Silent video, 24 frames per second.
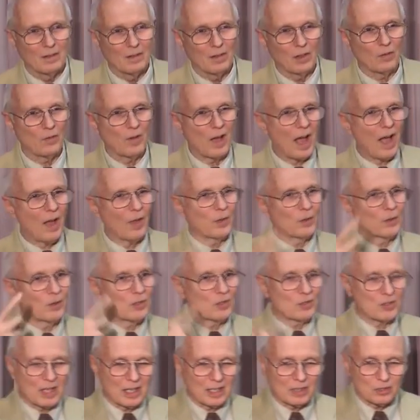The Father
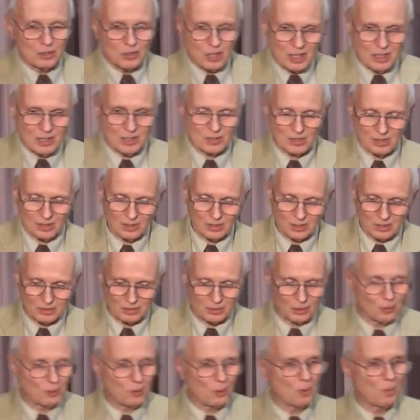sent Jesus
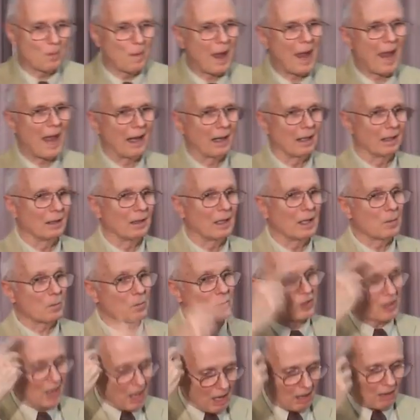to do battle
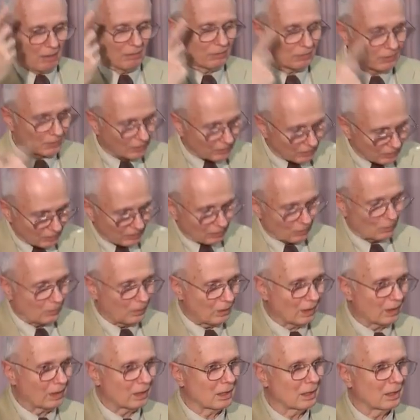himself
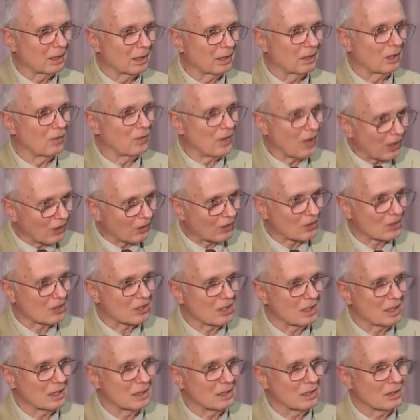with the
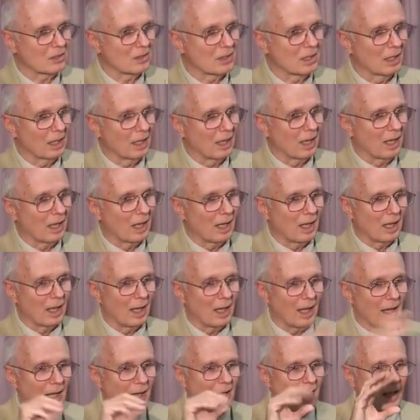Pharisees.
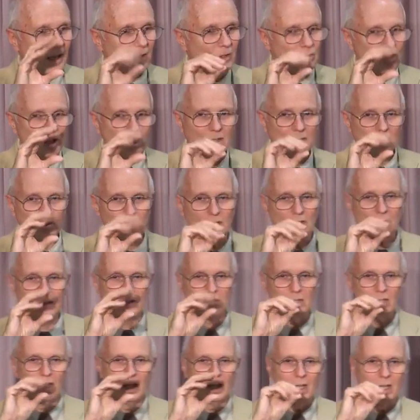And
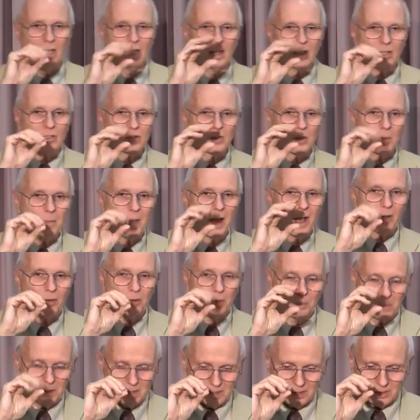Jesus is the
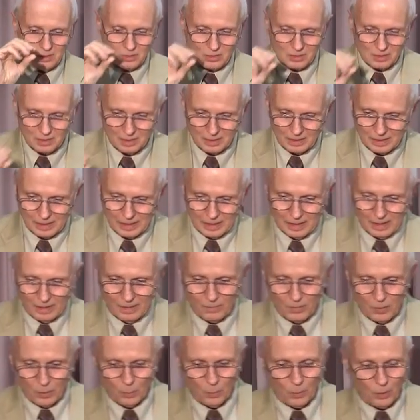mouthpiece.
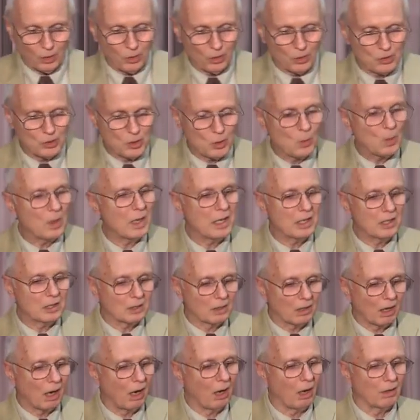The words you
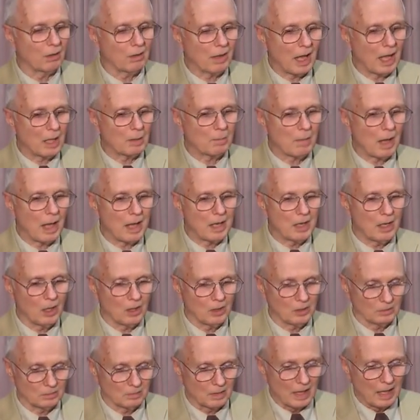hear are not my
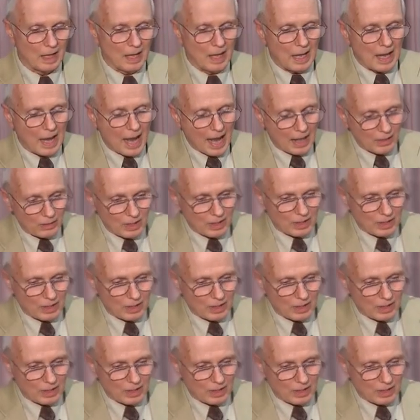own. And